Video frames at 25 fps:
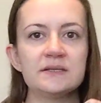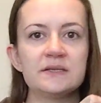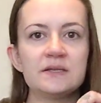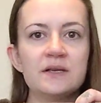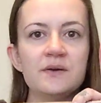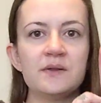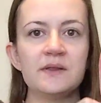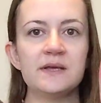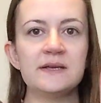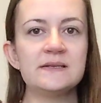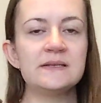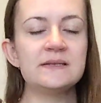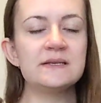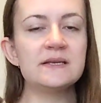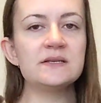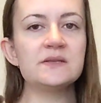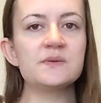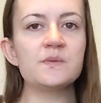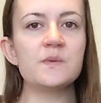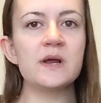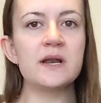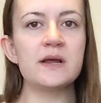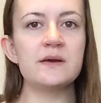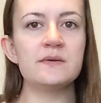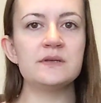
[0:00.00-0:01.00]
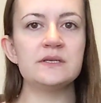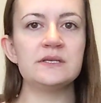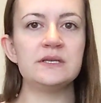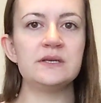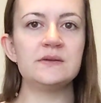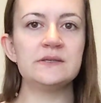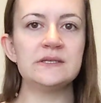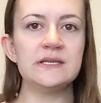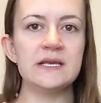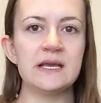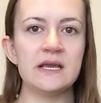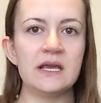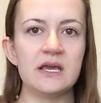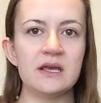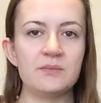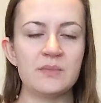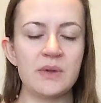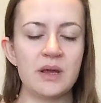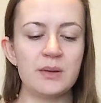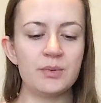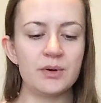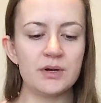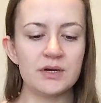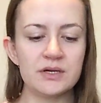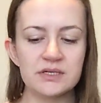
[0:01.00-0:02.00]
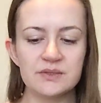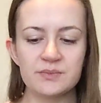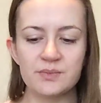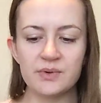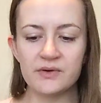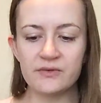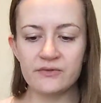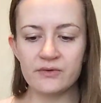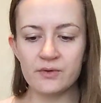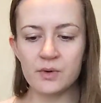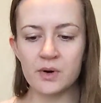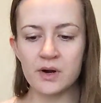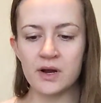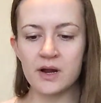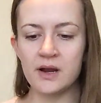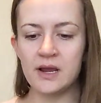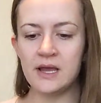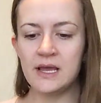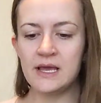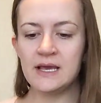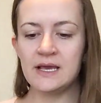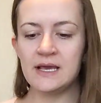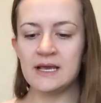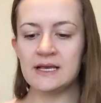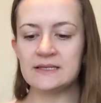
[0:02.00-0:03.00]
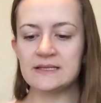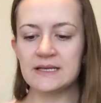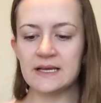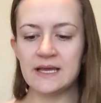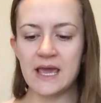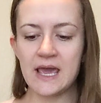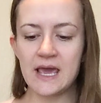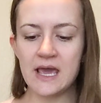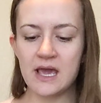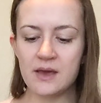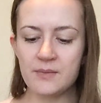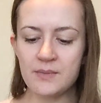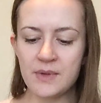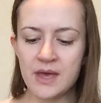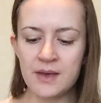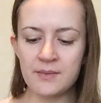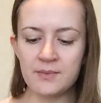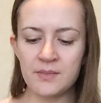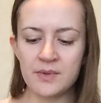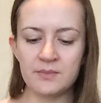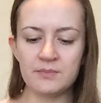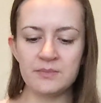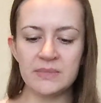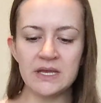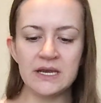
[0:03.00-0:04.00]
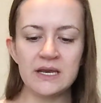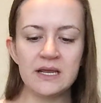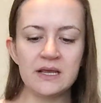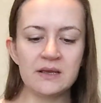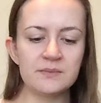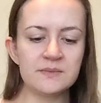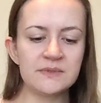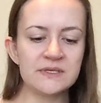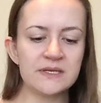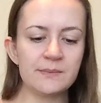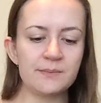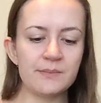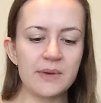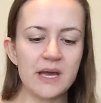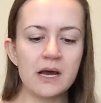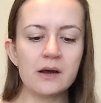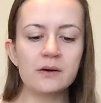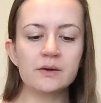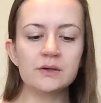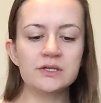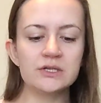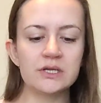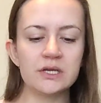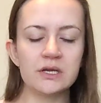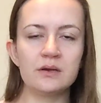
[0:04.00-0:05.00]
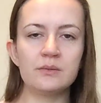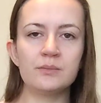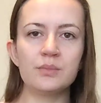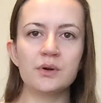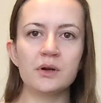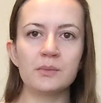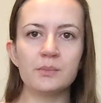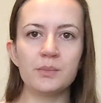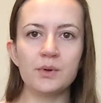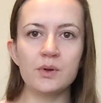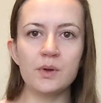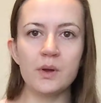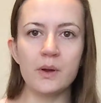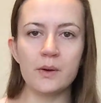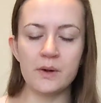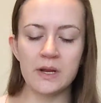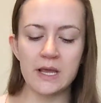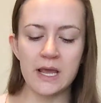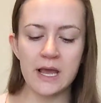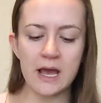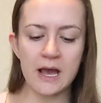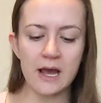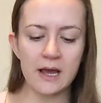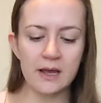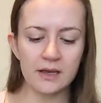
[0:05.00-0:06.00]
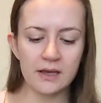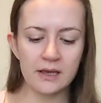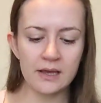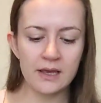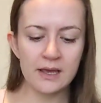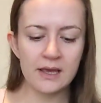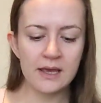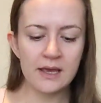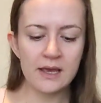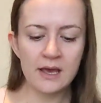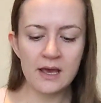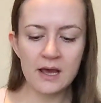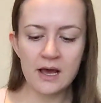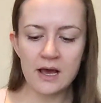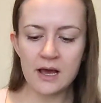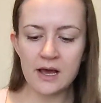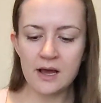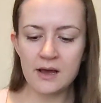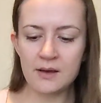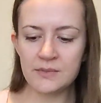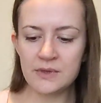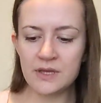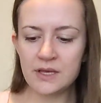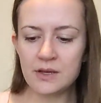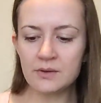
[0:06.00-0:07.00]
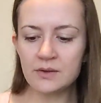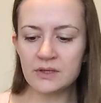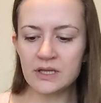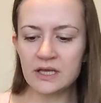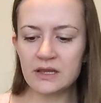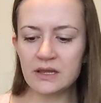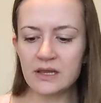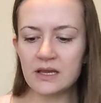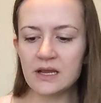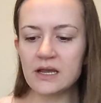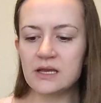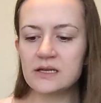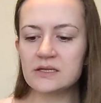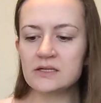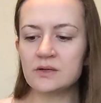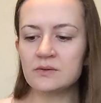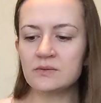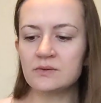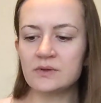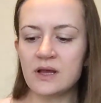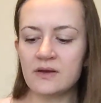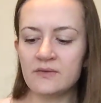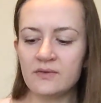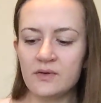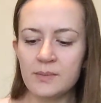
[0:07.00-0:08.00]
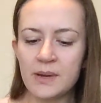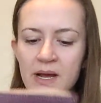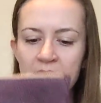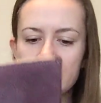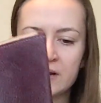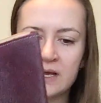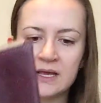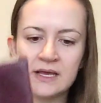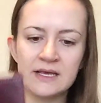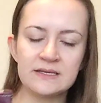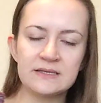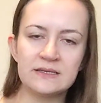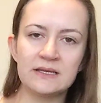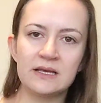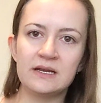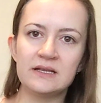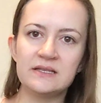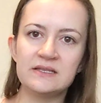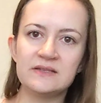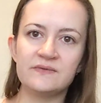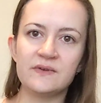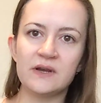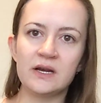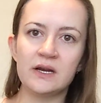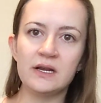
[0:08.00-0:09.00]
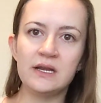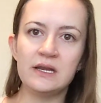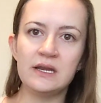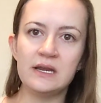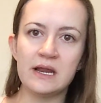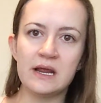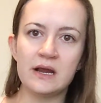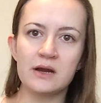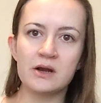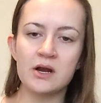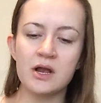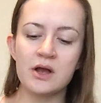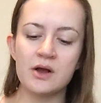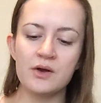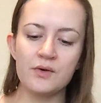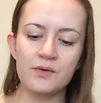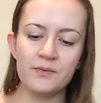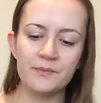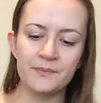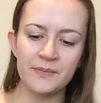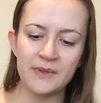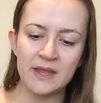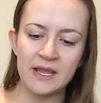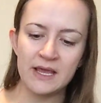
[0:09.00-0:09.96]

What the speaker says: So this is what I was using in my purse before. It's a KMM medium zip pouch in purple Kodiak. The only thing I don't love about it is that it's very narrow.